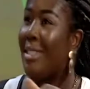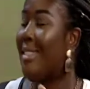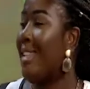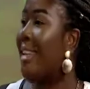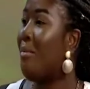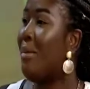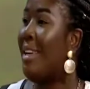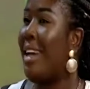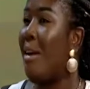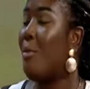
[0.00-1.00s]
telling
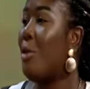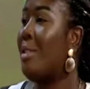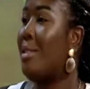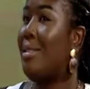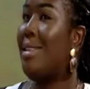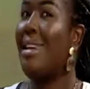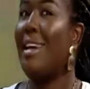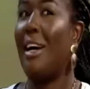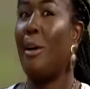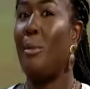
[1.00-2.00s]
me I'm
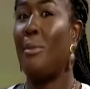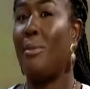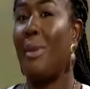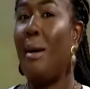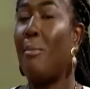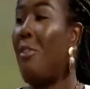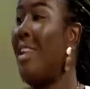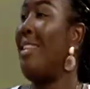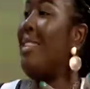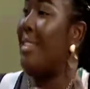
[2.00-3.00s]

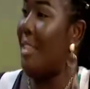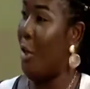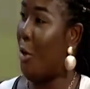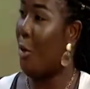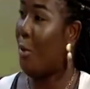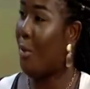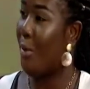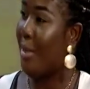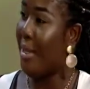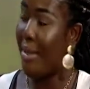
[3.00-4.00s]
feeling insecure.
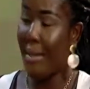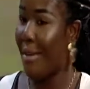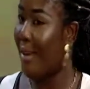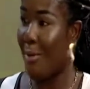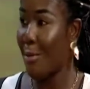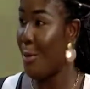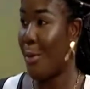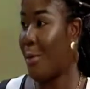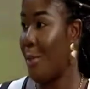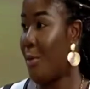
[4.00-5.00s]
I won't do
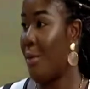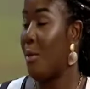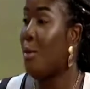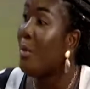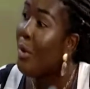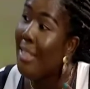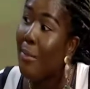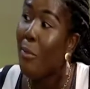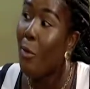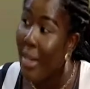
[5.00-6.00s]
it because of that. I'll do it because
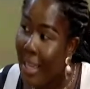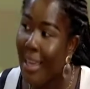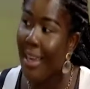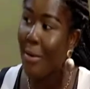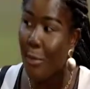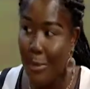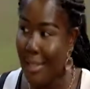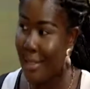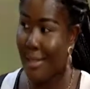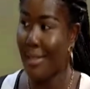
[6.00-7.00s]
I'm okay
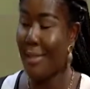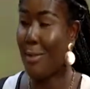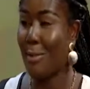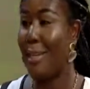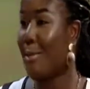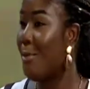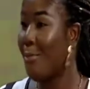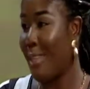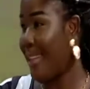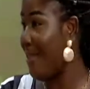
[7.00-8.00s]
with it. So I
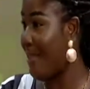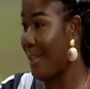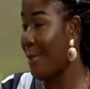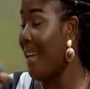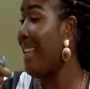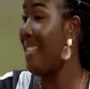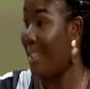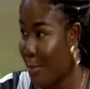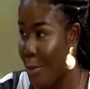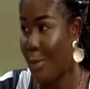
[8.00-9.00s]
don't
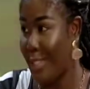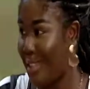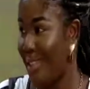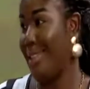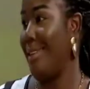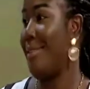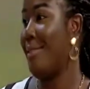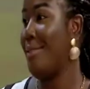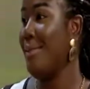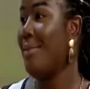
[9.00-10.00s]
accept what she's
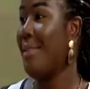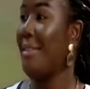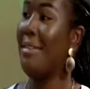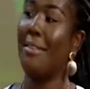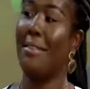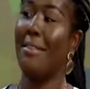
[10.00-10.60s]
saying.